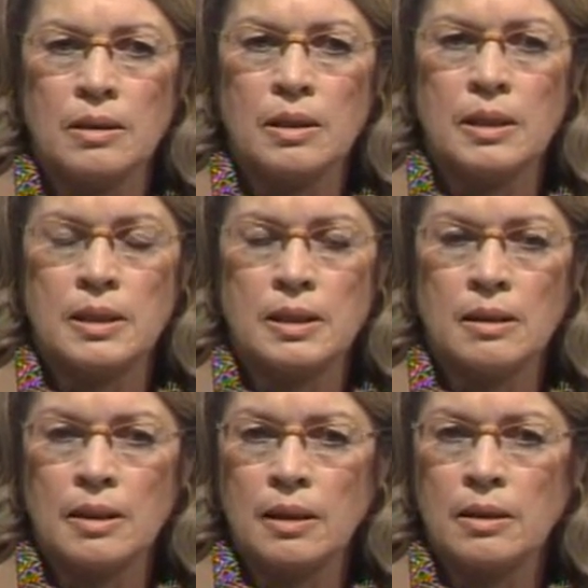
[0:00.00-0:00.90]
It
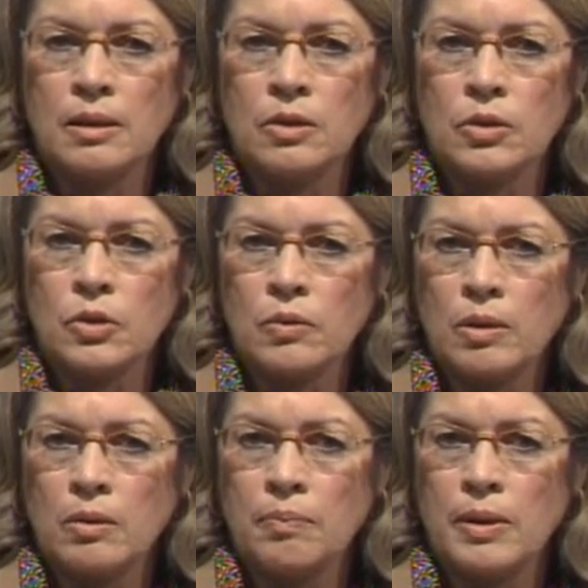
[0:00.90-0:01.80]
didn't get the
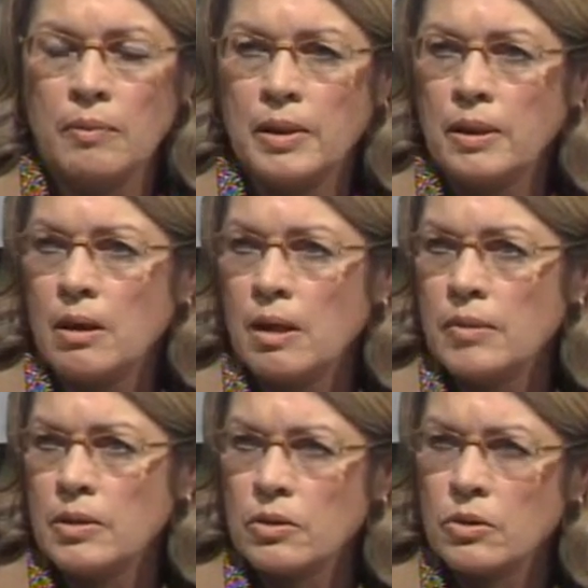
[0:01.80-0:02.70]
usual public
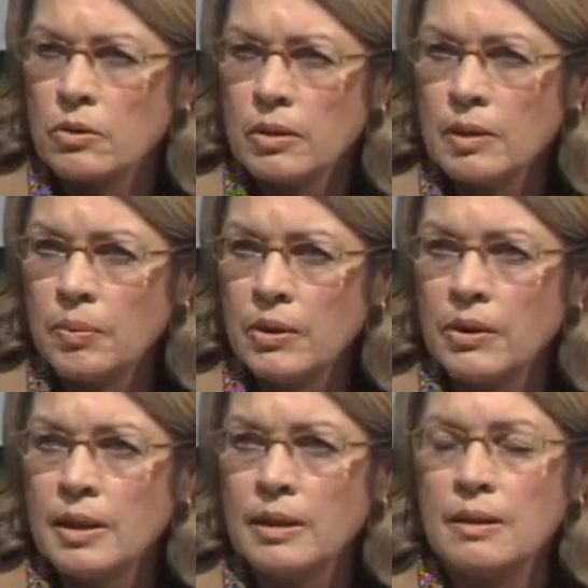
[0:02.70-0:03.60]
comment and scrutiny
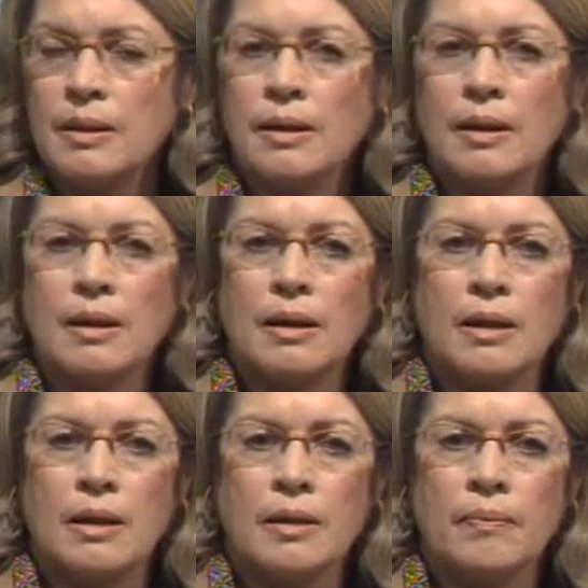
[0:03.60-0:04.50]
period,
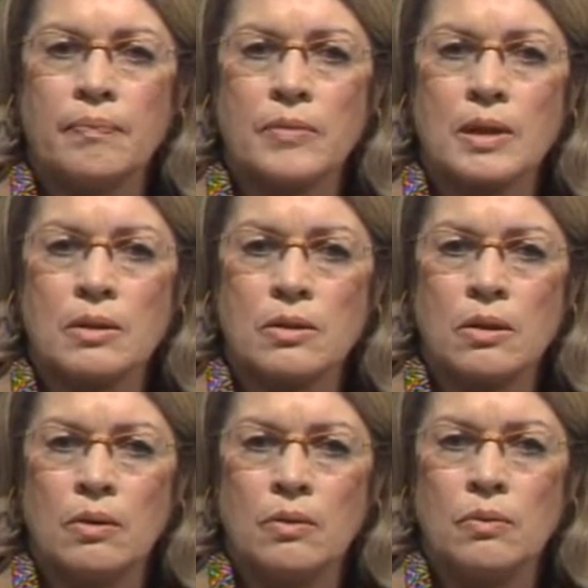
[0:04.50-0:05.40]

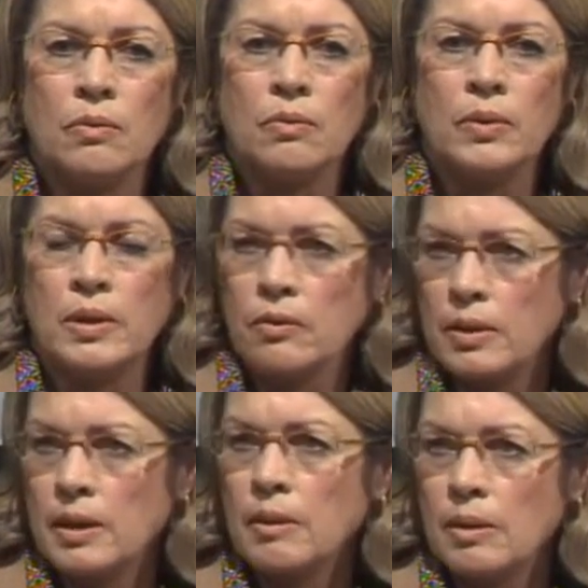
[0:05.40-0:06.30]
so we don't
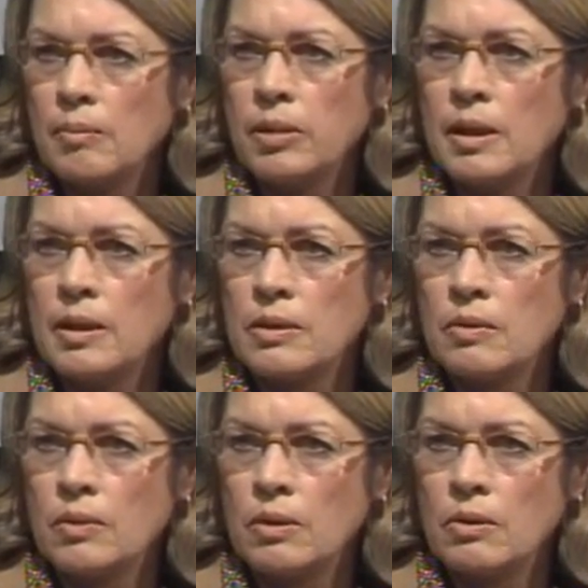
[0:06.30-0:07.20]
think it complies
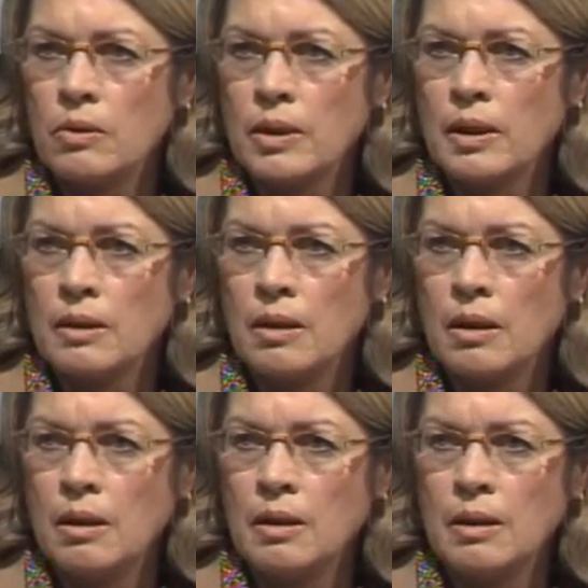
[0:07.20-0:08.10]
with Oregon
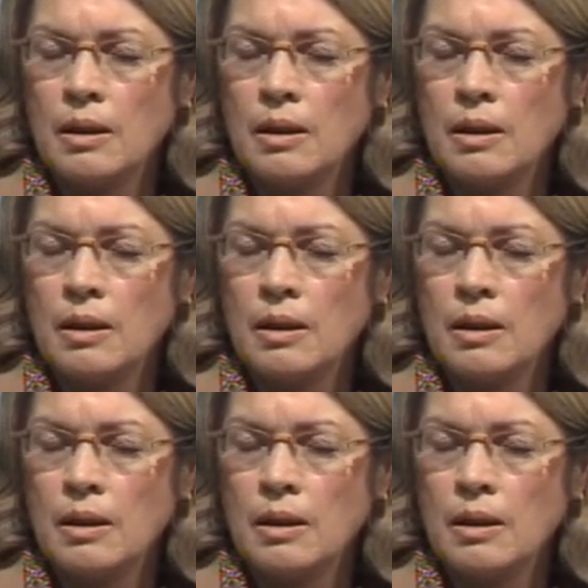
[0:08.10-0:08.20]
law.